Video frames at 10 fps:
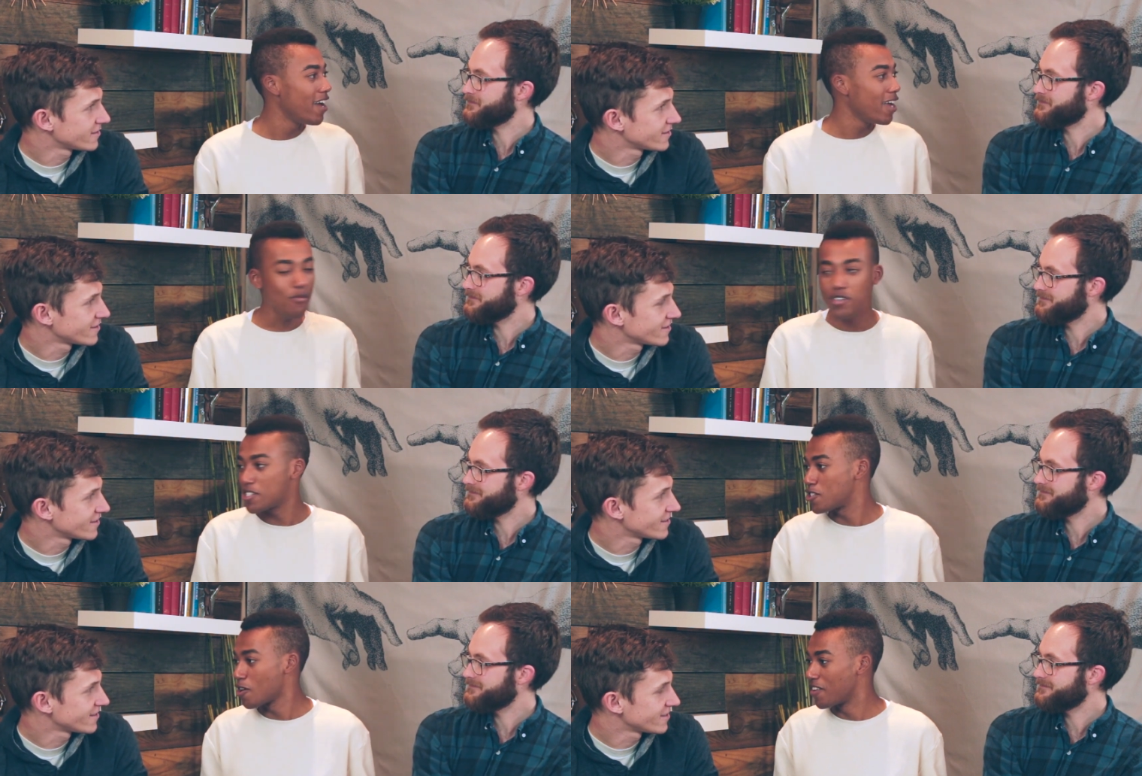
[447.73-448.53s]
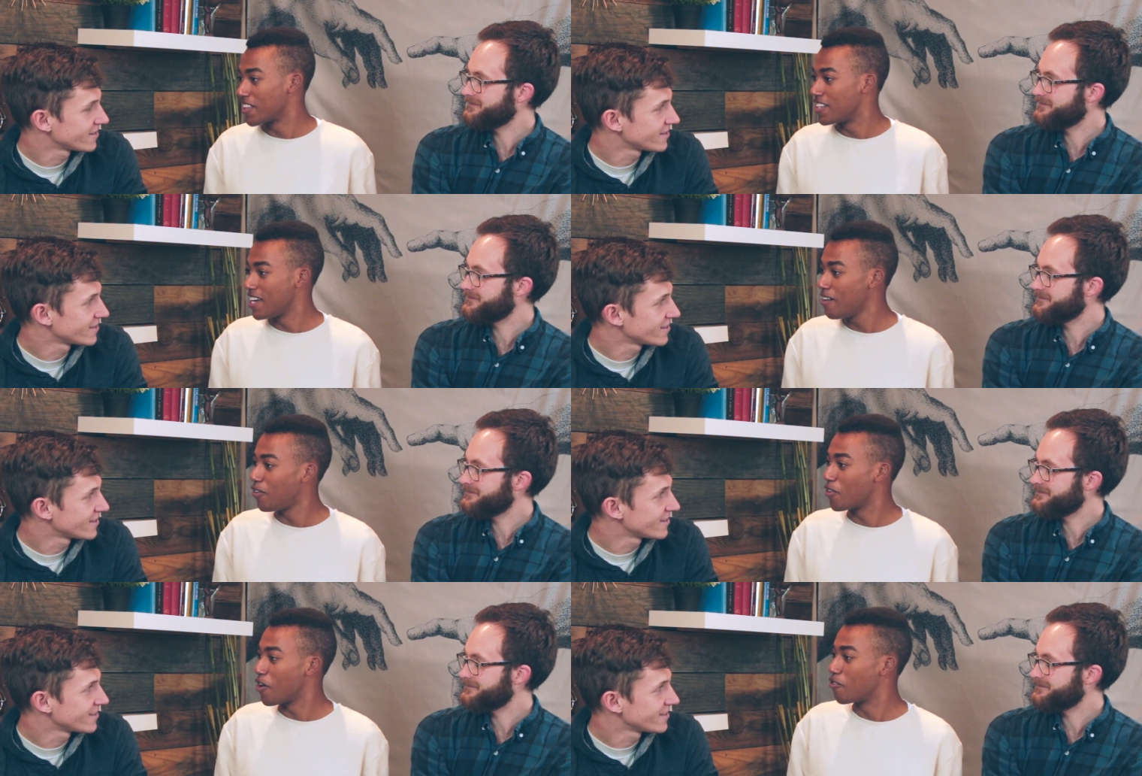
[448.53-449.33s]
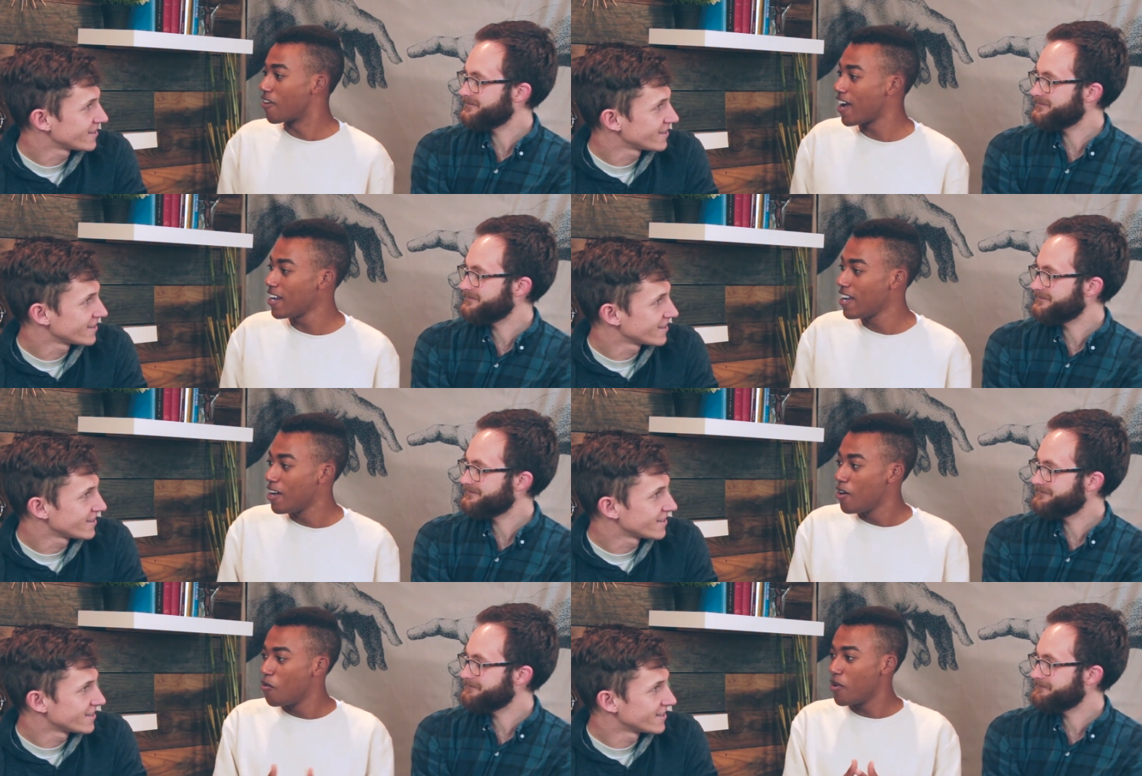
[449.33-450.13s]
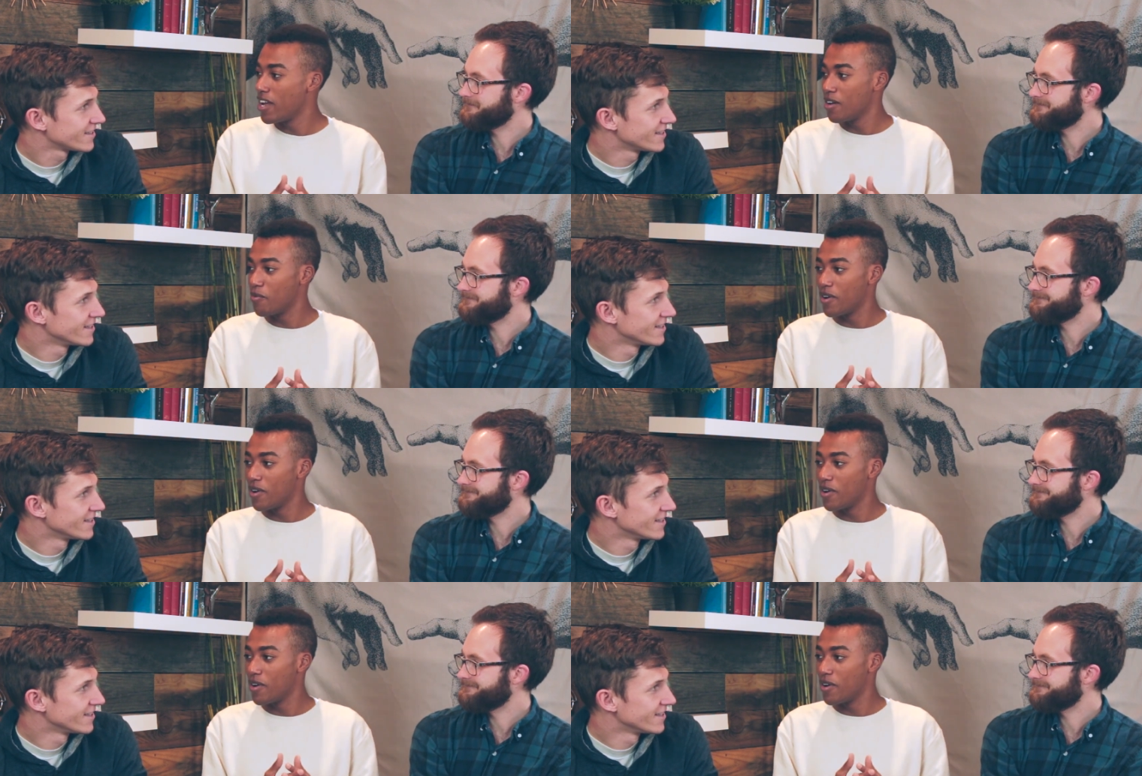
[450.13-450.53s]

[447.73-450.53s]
Speaker 1: He wasn't serving the devil though, right? We